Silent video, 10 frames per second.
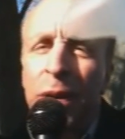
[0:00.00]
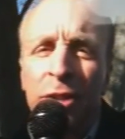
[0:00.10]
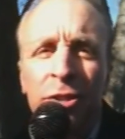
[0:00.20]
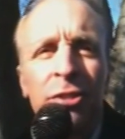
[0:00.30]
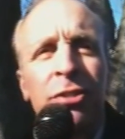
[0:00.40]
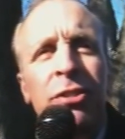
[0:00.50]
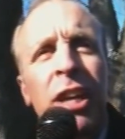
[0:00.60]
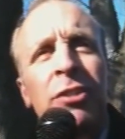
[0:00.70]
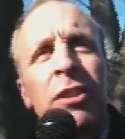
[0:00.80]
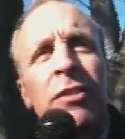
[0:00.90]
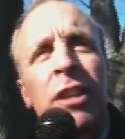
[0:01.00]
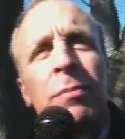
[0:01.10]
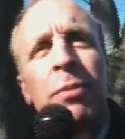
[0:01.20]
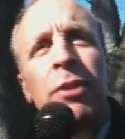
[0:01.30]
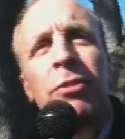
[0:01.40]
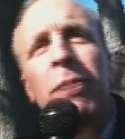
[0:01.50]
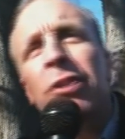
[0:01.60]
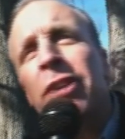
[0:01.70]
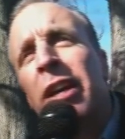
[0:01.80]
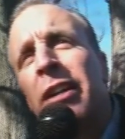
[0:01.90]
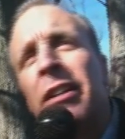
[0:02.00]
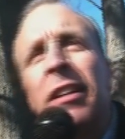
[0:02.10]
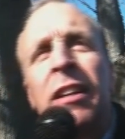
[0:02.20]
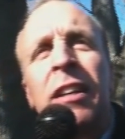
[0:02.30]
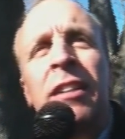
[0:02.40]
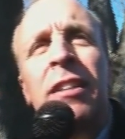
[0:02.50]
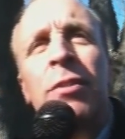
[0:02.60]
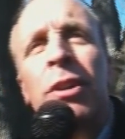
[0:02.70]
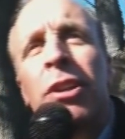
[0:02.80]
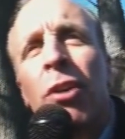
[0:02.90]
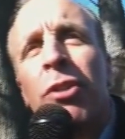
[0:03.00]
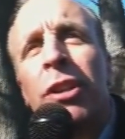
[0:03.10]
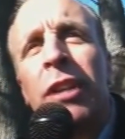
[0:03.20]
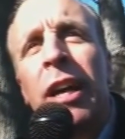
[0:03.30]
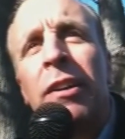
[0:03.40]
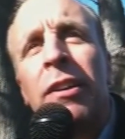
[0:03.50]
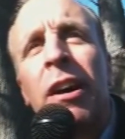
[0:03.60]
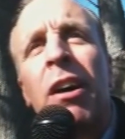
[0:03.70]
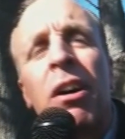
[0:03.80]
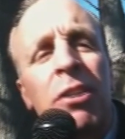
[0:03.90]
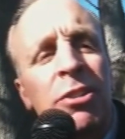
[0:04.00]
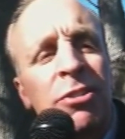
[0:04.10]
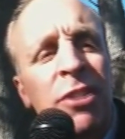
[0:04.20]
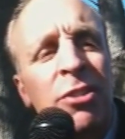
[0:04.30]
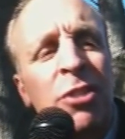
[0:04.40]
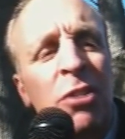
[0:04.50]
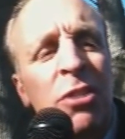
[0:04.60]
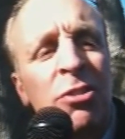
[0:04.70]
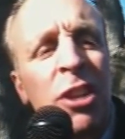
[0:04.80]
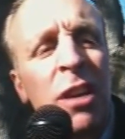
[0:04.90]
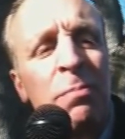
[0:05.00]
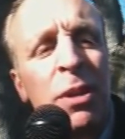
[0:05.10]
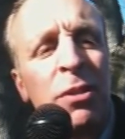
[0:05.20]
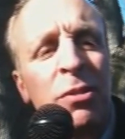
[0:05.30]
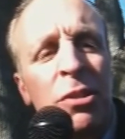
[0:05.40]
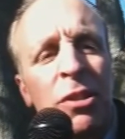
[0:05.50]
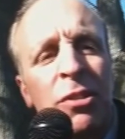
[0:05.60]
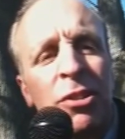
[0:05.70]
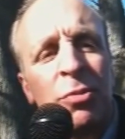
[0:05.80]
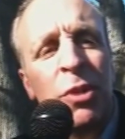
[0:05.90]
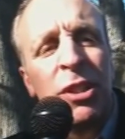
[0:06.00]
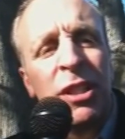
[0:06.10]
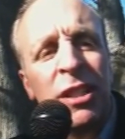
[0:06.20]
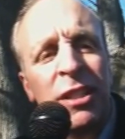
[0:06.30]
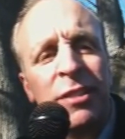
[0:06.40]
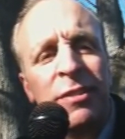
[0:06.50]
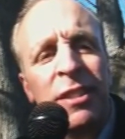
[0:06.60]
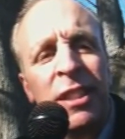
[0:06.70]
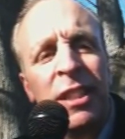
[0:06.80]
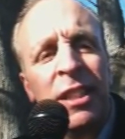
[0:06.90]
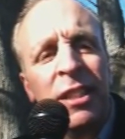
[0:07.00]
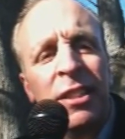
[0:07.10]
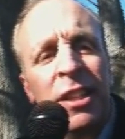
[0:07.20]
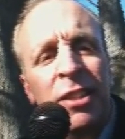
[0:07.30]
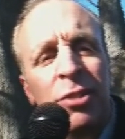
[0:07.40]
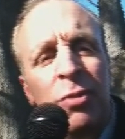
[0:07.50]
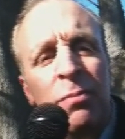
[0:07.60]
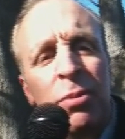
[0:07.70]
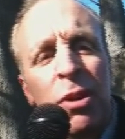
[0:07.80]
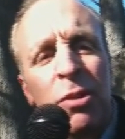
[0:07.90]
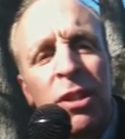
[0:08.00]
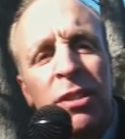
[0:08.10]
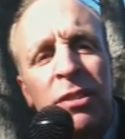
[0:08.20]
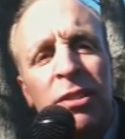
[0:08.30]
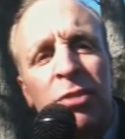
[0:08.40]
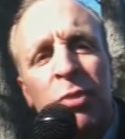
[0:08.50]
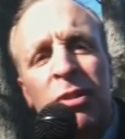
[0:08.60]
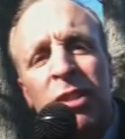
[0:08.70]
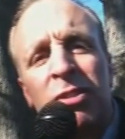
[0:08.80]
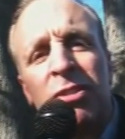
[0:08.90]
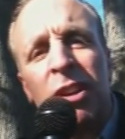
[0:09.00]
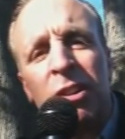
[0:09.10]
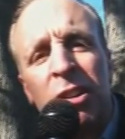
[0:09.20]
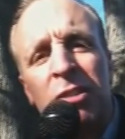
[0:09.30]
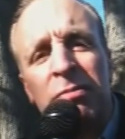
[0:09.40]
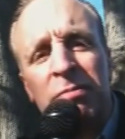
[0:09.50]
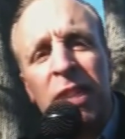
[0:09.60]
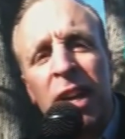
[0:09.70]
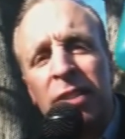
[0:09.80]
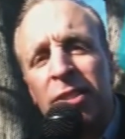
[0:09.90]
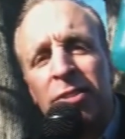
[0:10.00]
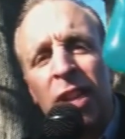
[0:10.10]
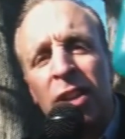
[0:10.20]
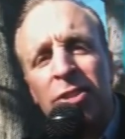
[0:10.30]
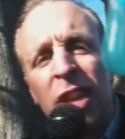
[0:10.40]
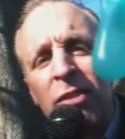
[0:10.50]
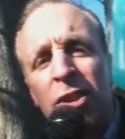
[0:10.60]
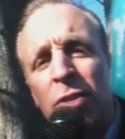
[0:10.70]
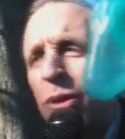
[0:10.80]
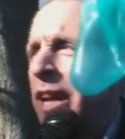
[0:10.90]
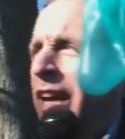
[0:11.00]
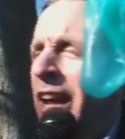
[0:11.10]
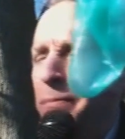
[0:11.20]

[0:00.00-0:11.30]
Macy's Thanksgiving Day Parade. It's amazing how they're really holding it down. Uh-oh, this can't be too good. This one, this one broke. This is no good. It's never good when that